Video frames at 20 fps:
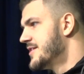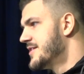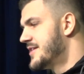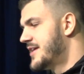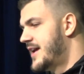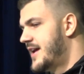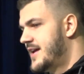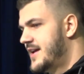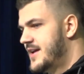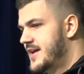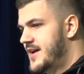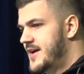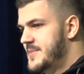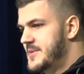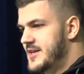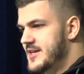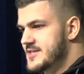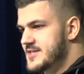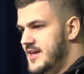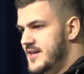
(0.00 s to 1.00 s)
Yeah, I
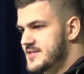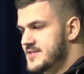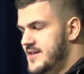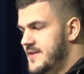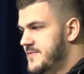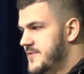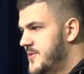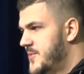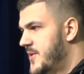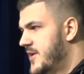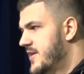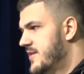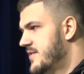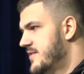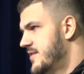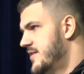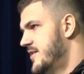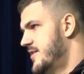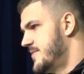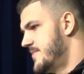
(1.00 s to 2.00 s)
mean it's it's definitely weird
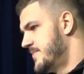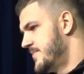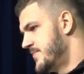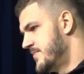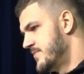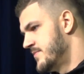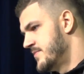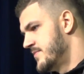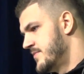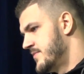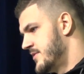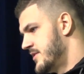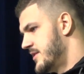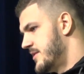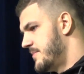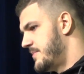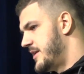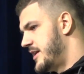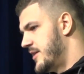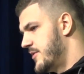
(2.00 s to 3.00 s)
um,
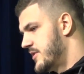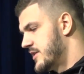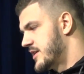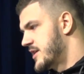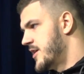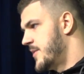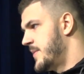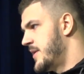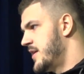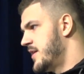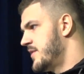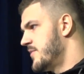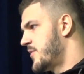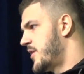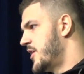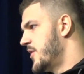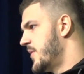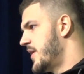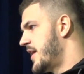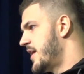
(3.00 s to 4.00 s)
being able to come in
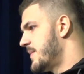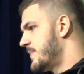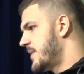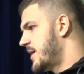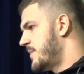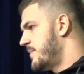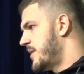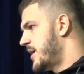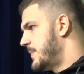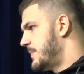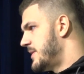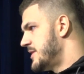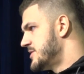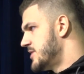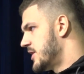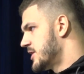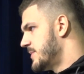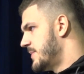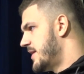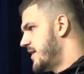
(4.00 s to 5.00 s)
right away and, and, and be
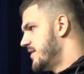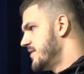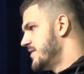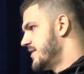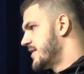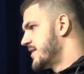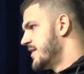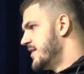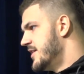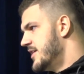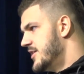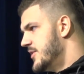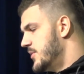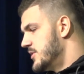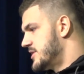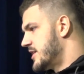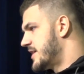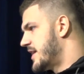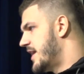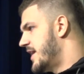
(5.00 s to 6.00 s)
talked about like
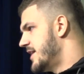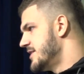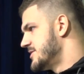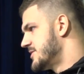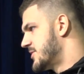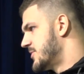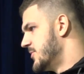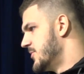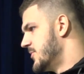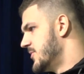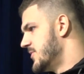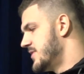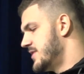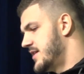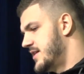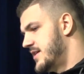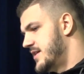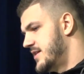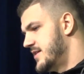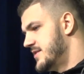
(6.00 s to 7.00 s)
with the guys, the cool
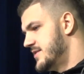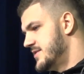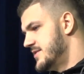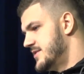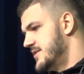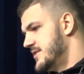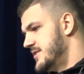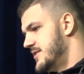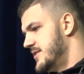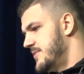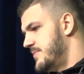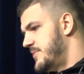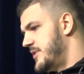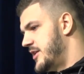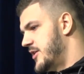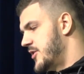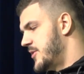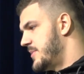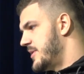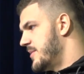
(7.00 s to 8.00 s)
uh, being
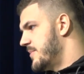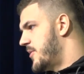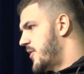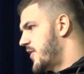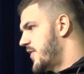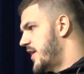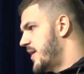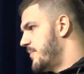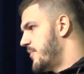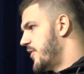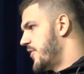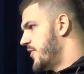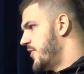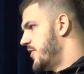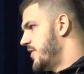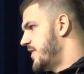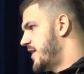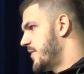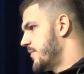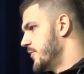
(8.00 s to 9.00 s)
able to be a part of that brotherhood
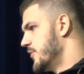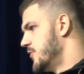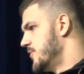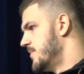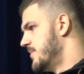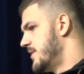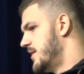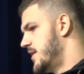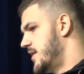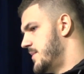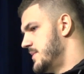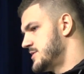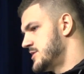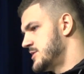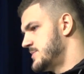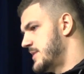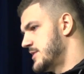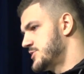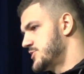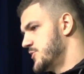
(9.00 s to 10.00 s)
in that room. Um, it's a
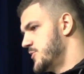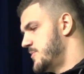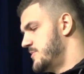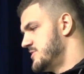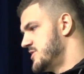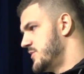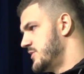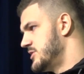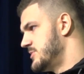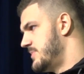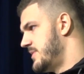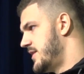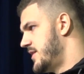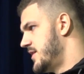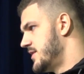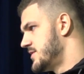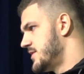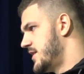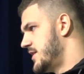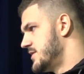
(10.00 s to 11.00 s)
special room. It's always been.
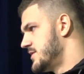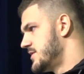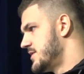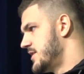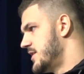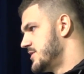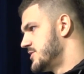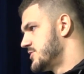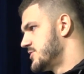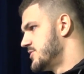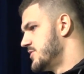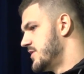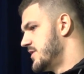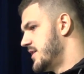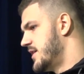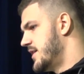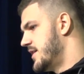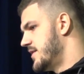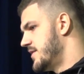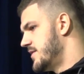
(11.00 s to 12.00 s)
It's it's it's tr-
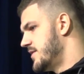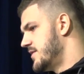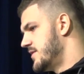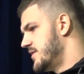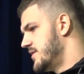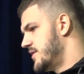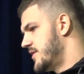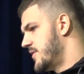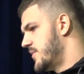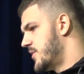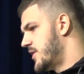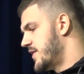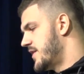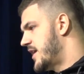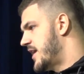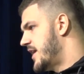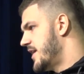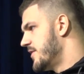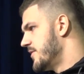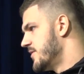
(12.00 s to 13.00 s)
uh, they're one of the
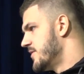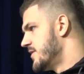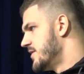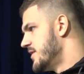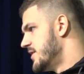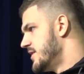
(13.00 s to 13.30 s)
higher